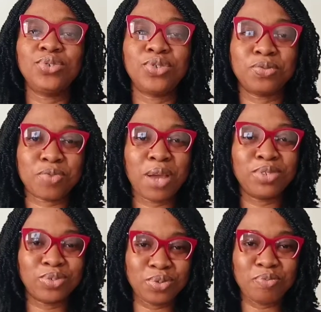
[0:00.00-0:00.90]
to subscribe
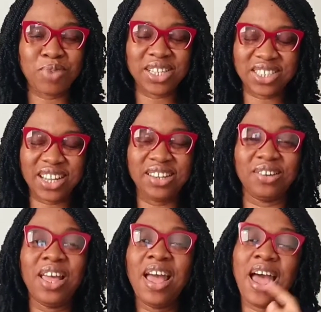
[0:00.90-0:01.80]
to my
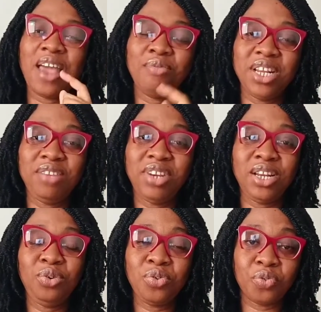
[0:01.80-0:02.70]
channel. I really,
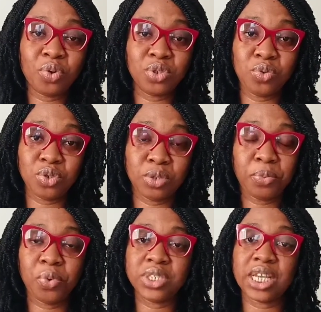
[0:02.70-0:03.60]
really look forward to your
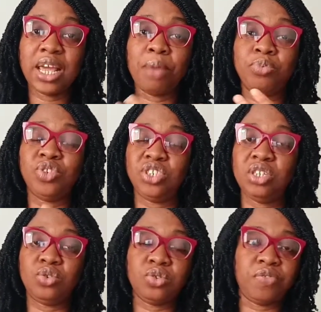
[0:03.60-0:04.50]
support and I
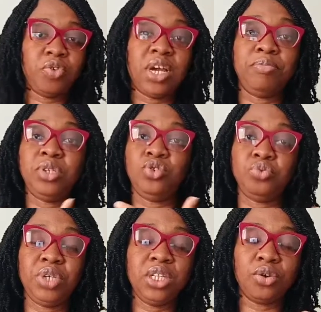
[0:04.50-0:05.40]
appreciate those of you that have been
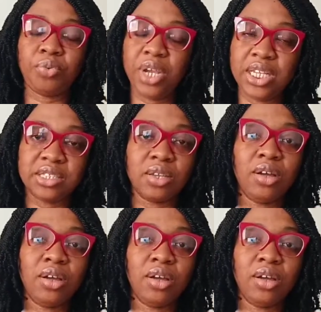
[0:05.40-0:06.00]
doing great,